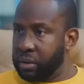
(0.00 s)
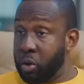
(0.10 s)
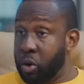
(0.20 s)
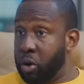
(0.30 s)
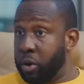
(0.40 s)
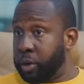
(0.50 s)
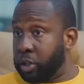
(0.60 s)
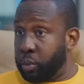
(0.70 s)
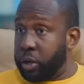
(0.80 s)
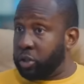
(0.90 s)
No,
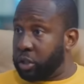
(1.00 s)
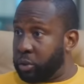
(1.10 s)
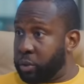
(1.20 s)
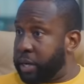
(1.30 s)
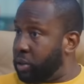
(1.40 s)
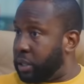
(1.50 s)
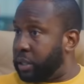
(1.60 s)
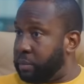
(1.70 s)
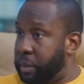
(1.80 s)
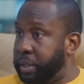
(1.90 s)
because when you're talking to her, I don't
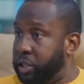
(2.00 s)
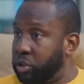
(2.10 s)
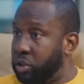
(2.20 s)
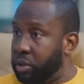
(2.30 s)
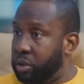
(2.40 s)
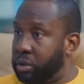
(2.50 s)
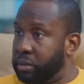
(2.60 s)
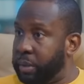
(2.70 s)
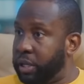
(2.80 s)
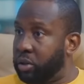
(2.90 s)
know. Maybe she's your
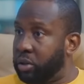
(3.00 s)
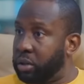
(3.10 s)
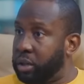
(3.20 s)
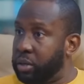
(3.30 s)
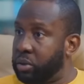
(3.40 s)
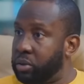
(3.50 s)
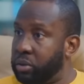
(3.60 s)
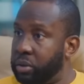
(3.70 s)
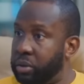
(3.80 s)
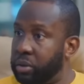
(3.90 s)
maid or, I don't
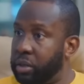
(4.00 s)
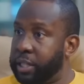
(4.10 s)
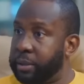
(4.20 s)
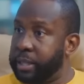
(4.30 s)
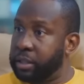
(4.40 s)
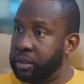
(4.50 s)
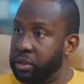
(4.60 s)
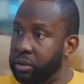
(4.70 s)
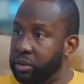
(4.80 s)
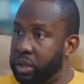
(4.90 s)
know, your
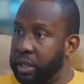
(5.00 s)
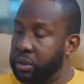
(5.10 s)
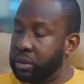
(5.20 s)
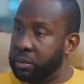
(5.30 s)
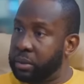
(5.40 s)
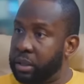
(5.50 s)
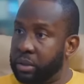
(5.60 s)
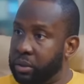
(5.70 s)
gateman's daughter or something.